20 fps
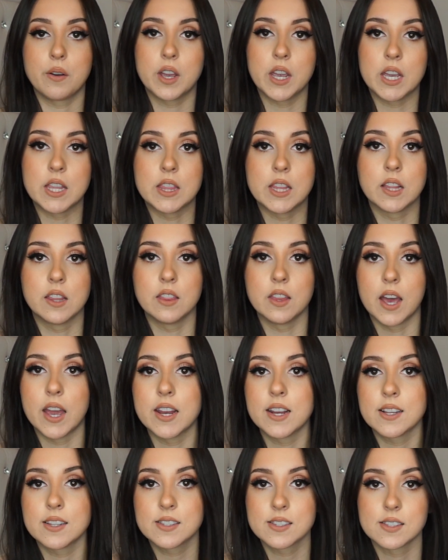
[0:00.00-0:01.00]
in the
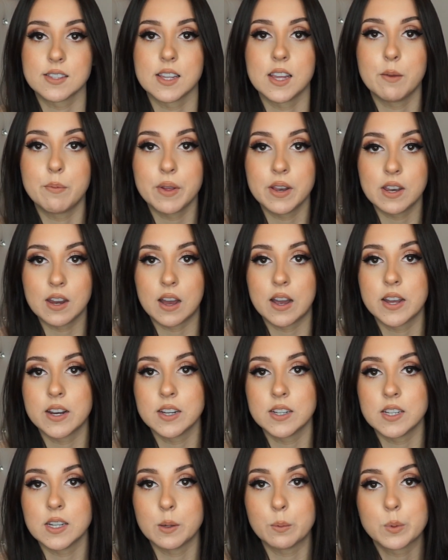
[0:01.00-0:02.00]
lightest sleep and not in
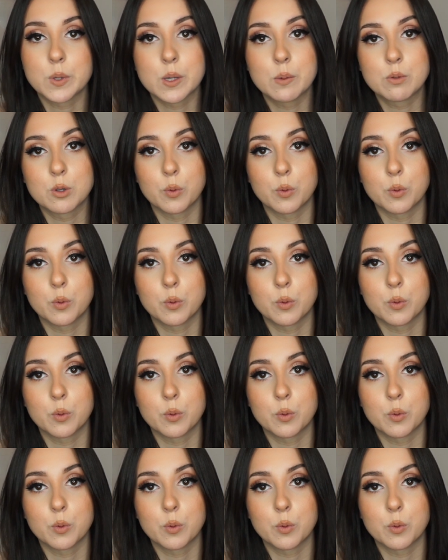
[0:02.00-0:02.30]
a deep sleep.